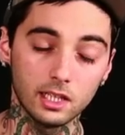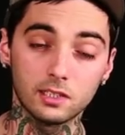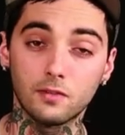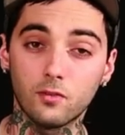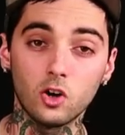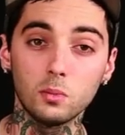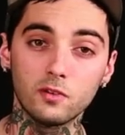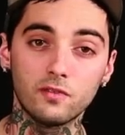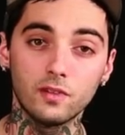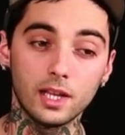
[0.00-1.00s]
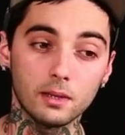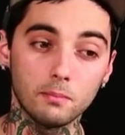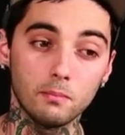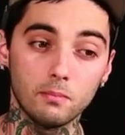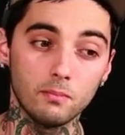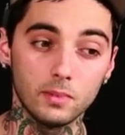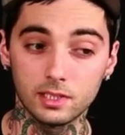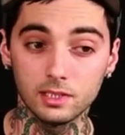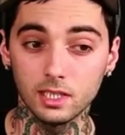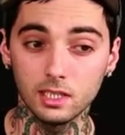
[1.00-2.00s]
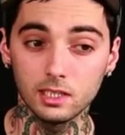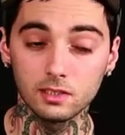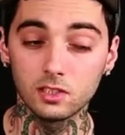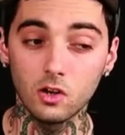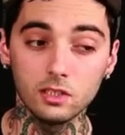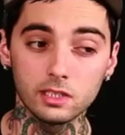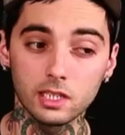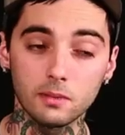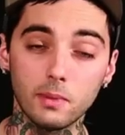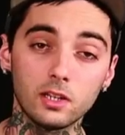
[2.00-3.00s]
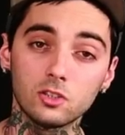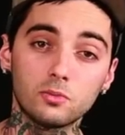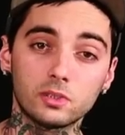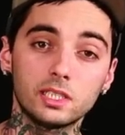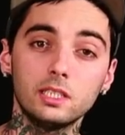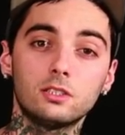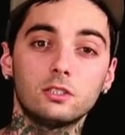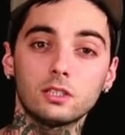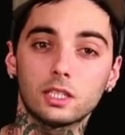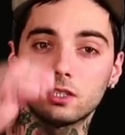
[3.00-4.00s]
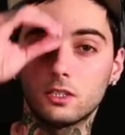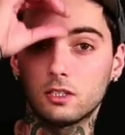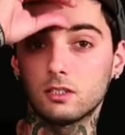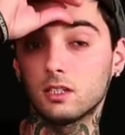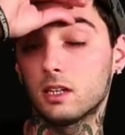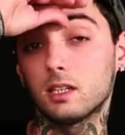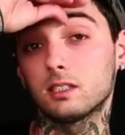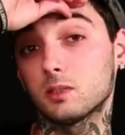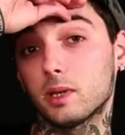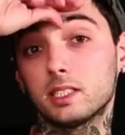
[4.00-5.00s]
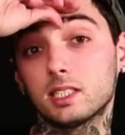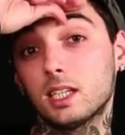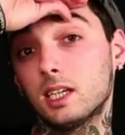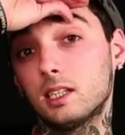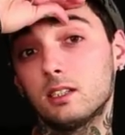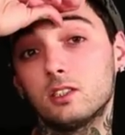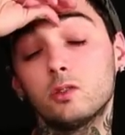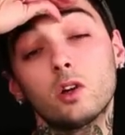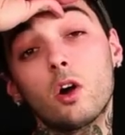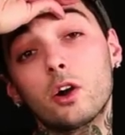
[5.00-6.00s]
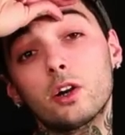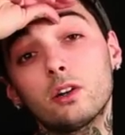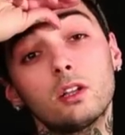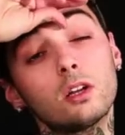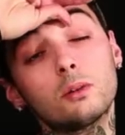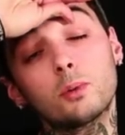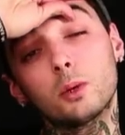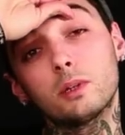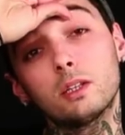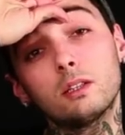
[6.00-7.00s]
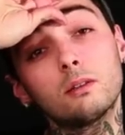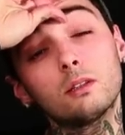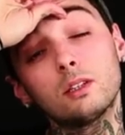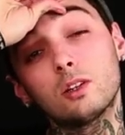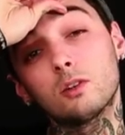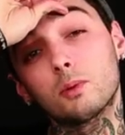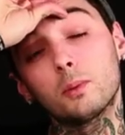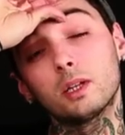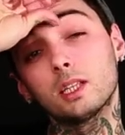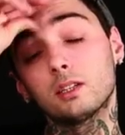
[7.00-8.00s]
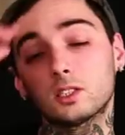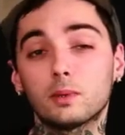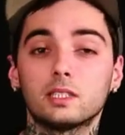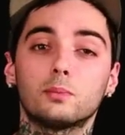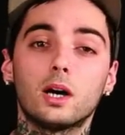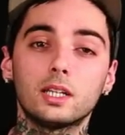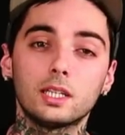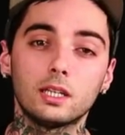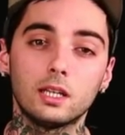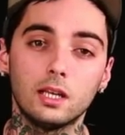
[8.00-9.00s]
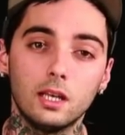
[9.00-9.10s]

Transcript: it's a form of like, it's like, it's known as like a medical procedure. Like you're cutting into somebody's skin and you're doing art on a permanent, you know, permanently on somebody's body.